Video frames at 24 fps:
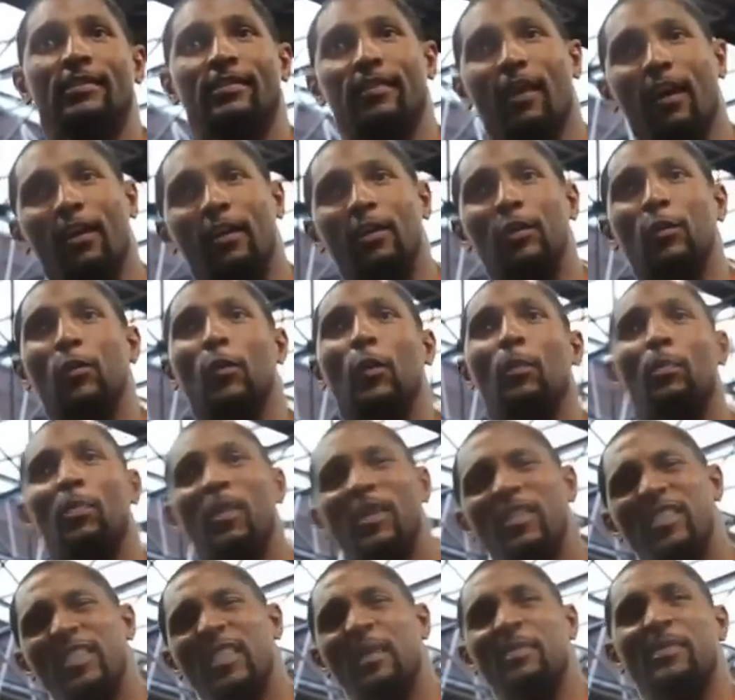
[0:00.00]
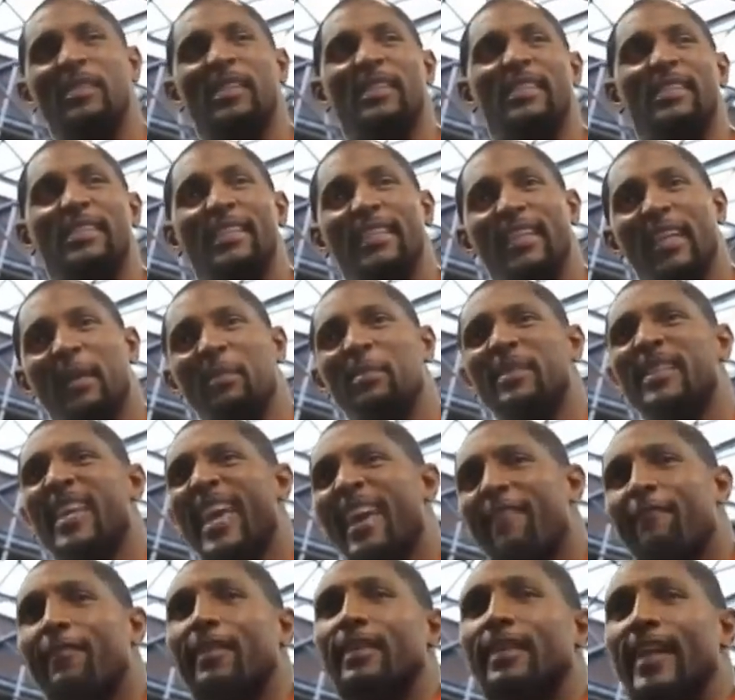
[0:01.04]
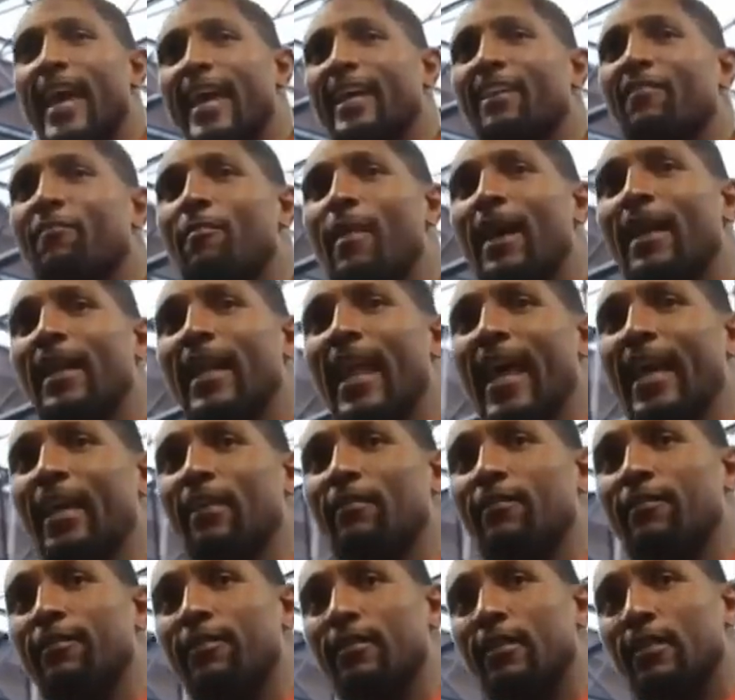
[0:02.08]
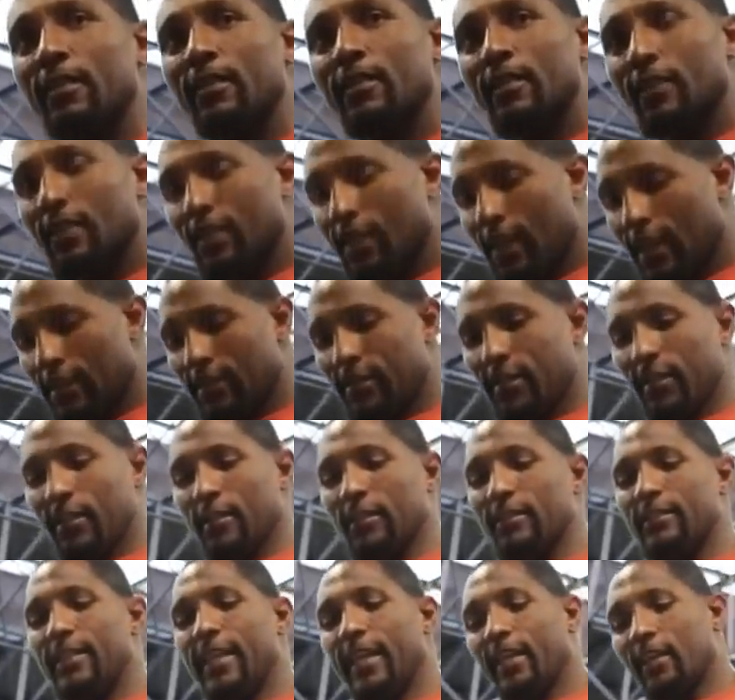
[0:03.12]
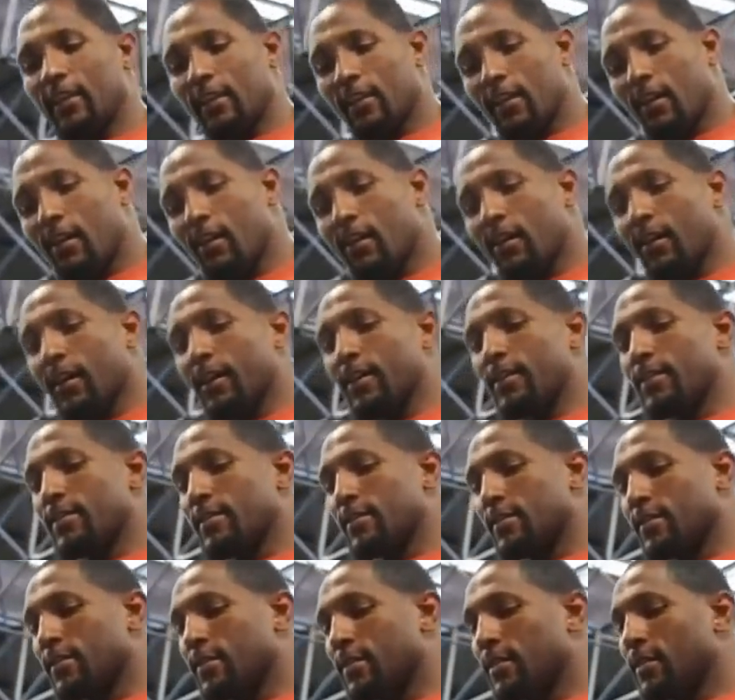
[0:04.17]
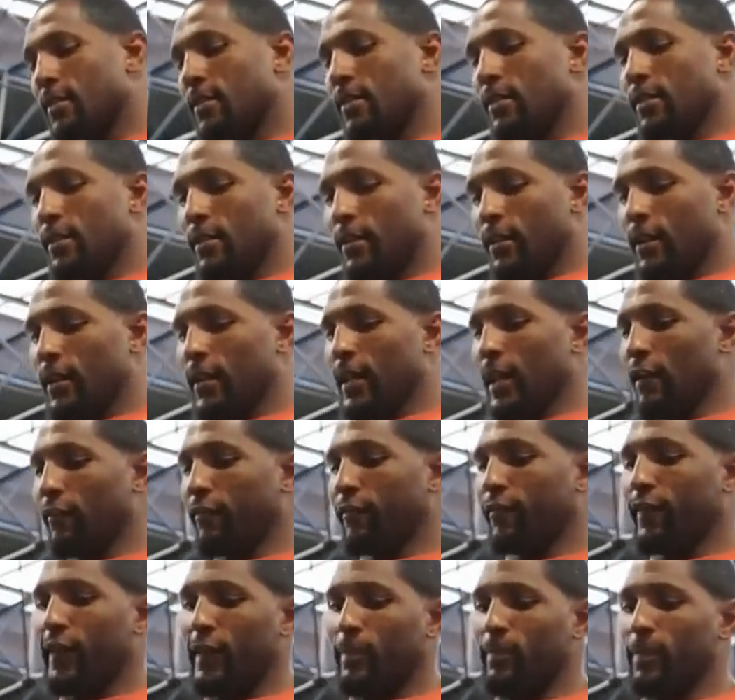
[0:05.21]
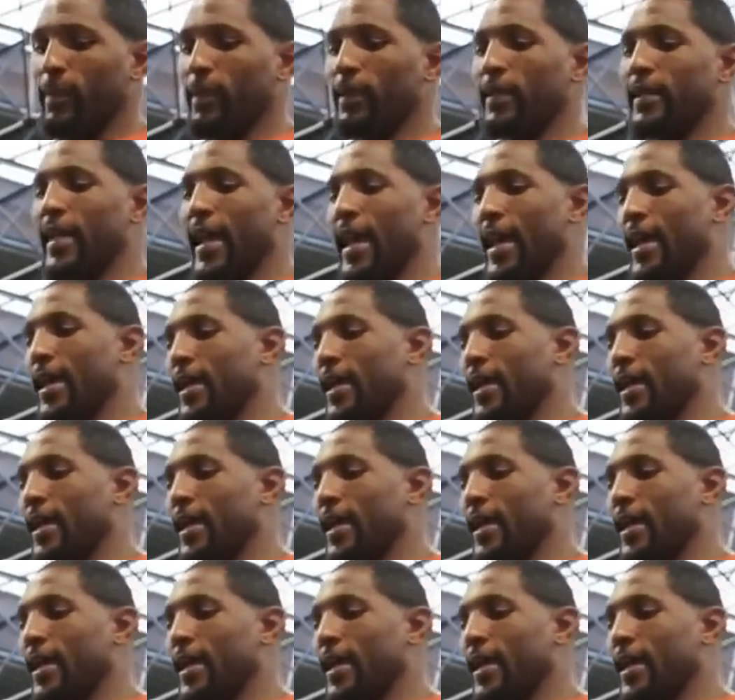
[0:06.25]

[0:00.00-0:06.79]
Started doing push-ups and sit-ups every night of my life. I took a deck of cards and I flipped it.